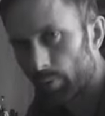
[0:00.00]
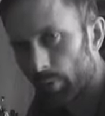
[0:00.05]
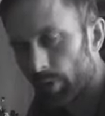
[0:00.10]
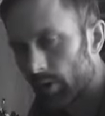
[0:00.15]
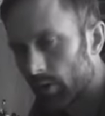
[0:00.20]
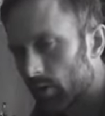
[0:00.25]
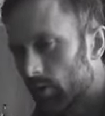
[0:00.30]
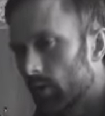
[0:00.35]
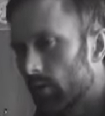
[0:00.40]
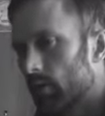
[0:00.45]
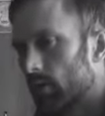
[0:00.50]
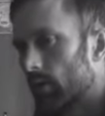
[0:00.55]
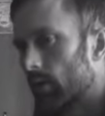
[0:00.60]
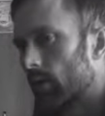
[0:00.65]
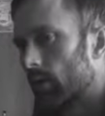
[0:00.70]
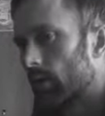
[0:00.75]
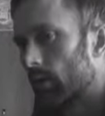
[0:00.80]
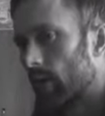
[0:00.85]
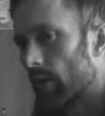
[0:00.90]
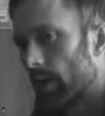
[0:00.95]
Britain.
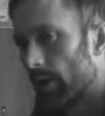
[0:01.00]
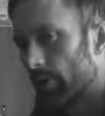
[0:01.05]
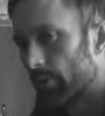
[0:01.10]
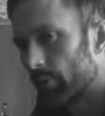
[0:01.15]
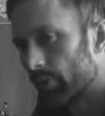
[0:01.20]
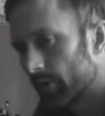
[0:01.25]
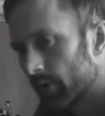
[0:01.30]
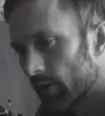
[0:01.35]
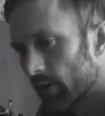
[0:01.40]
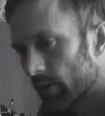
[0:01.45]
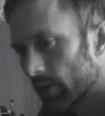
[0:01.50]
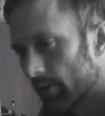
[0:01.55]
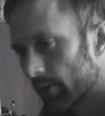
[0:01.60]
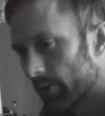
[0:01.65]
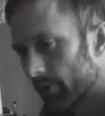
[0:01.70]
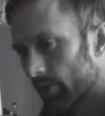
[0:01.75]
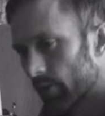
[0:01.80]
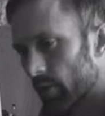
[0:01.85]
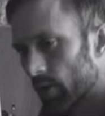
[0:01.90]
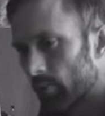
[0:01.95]
I had returned
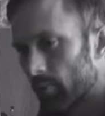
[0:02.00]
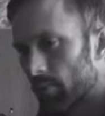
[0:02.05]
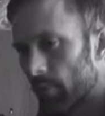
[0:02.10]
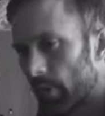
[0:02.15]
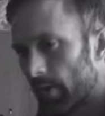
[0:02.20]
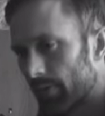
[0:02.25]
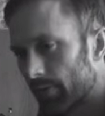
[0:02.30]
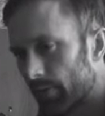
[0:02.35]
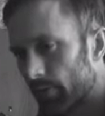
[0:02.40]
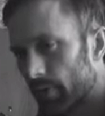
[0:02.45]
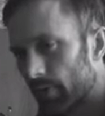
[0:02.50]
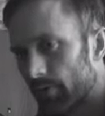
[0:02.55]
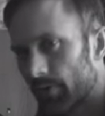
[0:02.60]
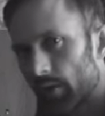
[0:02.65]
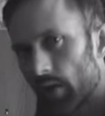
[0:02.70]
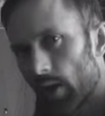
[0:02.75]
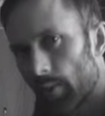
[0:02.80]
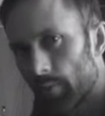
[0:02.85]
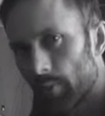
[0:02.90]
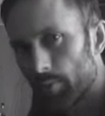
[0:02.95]
from my first
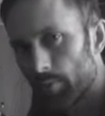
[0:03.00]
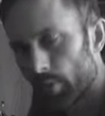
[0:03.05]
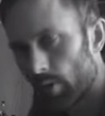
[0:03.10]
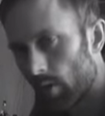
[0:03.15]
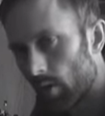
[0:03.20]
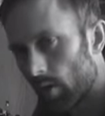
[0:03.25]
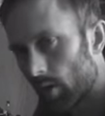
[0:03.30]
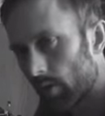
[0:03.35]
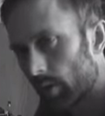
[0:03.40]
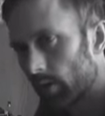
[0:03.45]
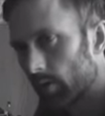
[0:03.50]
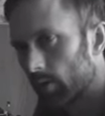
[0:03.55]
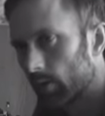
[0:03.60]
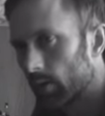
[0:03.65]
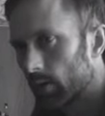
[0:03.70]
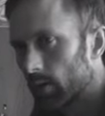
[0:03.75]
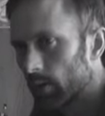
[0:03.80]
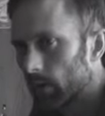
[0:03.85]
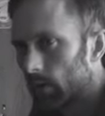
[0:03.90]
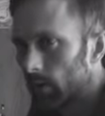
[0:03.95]
time in Prague
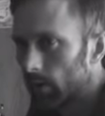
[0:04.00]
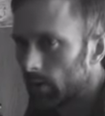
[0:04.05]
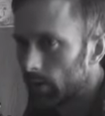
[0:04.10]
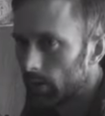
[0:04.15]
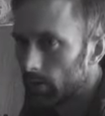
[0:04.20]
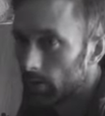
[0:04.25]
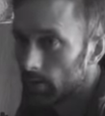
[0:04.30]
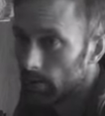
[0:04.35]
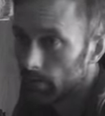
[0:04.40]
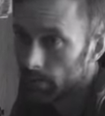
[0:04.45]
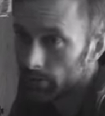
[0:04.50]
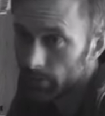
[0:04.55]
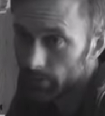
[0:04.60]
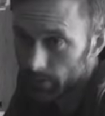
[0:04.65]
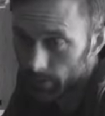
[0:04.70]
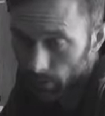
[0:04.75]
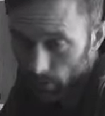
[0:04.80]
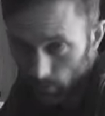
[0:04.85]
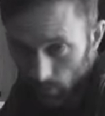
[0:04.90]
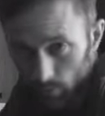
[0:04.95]

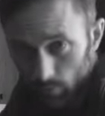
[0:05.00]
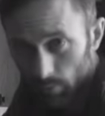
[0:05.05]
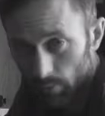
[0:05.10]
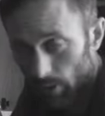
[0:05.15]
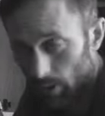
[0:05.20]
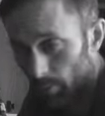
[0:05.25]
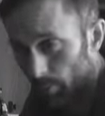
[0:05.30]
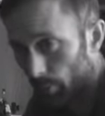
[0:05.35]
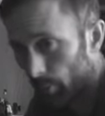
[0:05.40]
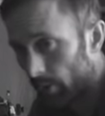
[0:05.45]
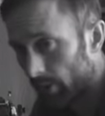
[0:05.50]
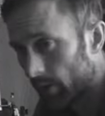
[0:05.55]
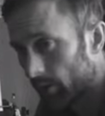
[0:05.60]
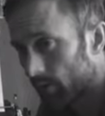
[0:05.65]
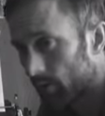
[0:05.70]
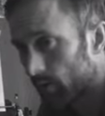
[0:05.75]
to Great Britain in